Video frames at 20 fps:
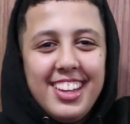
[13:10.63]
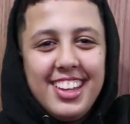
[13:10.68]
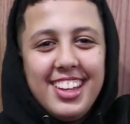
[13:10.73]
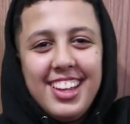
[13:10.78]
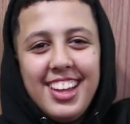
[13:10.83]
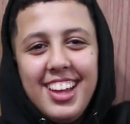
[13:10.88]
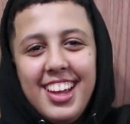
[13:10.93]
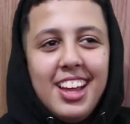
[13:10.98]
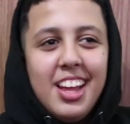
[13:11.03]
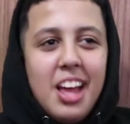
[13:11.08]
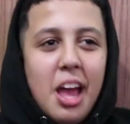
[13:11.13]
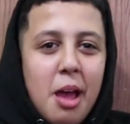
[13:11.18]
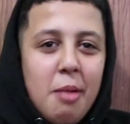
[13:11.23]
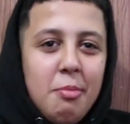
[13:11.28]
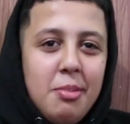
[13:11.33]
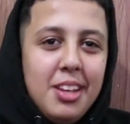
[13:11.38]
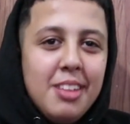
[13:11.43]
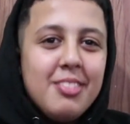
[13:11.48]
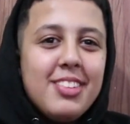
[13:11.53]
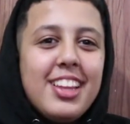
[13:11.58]
Yeah. yeah. What the
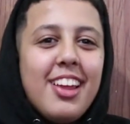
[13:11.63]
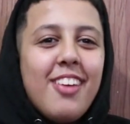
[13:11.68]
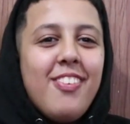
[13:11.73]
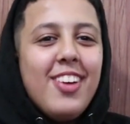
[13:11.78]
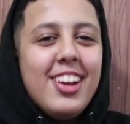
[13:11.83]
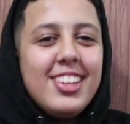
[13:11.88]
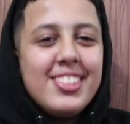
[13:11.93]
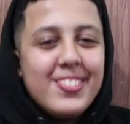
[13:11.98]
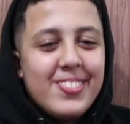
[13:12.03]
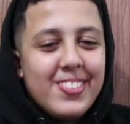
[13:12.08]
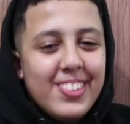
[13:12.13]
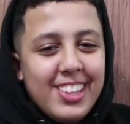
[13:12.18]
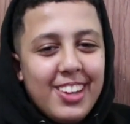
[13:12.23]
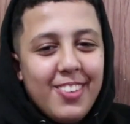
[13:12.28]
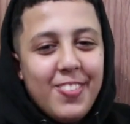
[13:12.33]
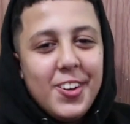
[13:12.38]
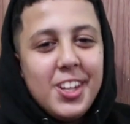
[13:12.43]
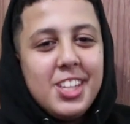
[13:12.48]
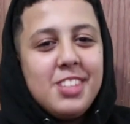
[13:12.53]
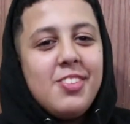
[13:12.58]
hell? Yeah, the first,
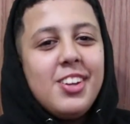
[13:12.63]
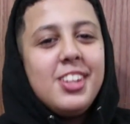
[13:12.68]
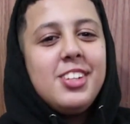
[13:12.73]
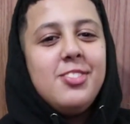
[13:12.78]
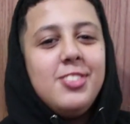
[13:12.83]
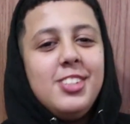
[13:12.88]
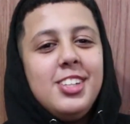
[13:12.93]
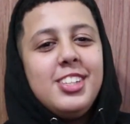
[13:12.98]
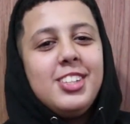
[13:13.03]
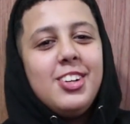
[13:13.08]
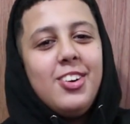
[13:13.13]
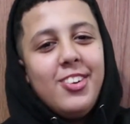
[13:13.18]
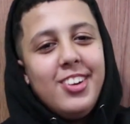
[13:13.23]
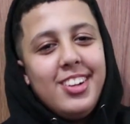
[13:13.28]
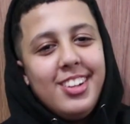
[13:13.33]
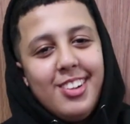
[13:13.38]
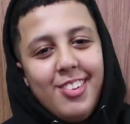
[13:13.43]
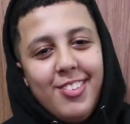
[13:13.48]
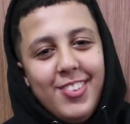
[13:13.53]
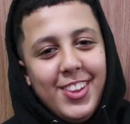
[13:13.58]
the first verse was just
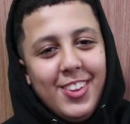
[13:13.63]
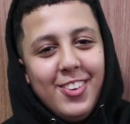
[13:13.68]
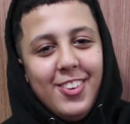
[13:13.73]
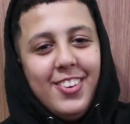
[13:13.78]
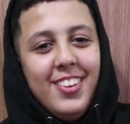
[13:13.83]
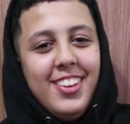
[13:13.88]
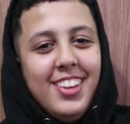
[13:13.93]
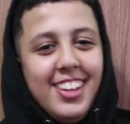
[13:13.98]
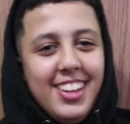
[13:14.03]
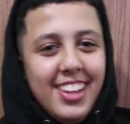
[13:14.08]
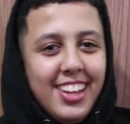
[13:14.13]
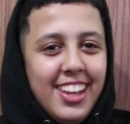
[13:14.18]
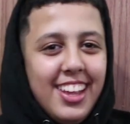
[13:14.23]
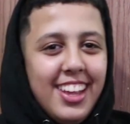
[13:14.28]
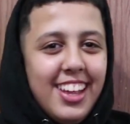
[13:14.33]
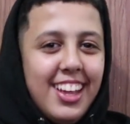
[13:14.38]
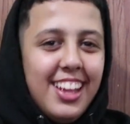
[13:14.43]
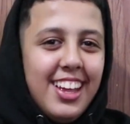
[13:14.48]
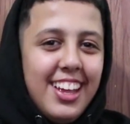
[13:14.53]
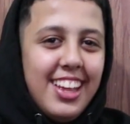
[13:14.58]
going in the flow. You
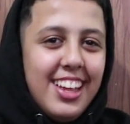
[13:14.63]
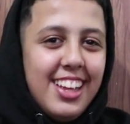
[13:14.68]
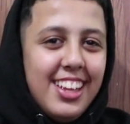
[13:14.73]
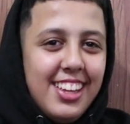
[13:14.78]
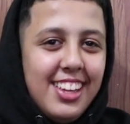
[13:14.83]
like it?